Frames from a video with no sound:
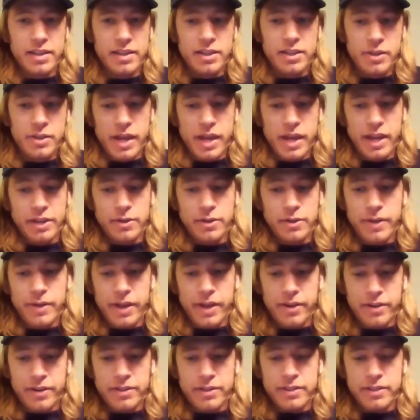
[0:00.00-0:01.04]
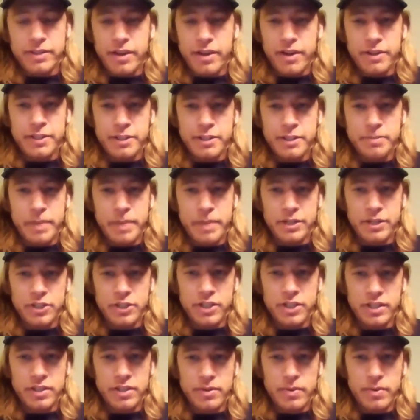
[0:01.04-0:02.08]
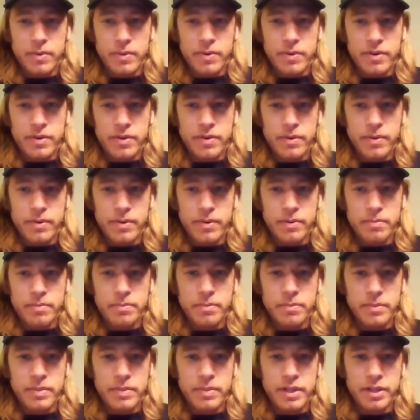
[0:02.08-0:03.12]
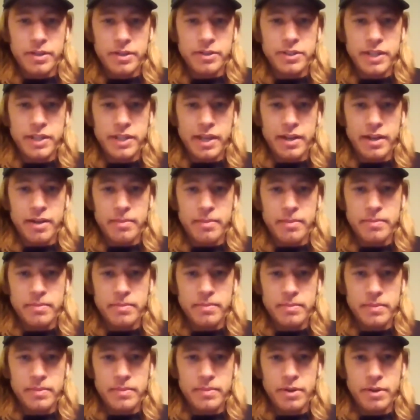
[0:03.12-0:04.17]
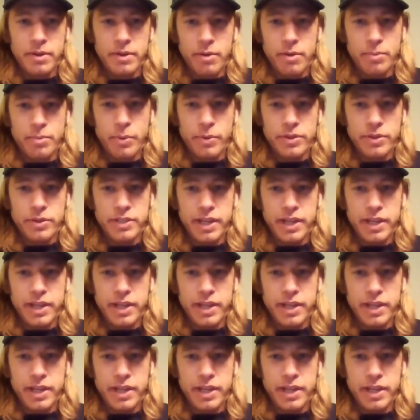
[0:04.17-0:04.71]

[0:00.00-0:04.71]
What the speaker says: You can't do that on stock suspension or ill setup, a poor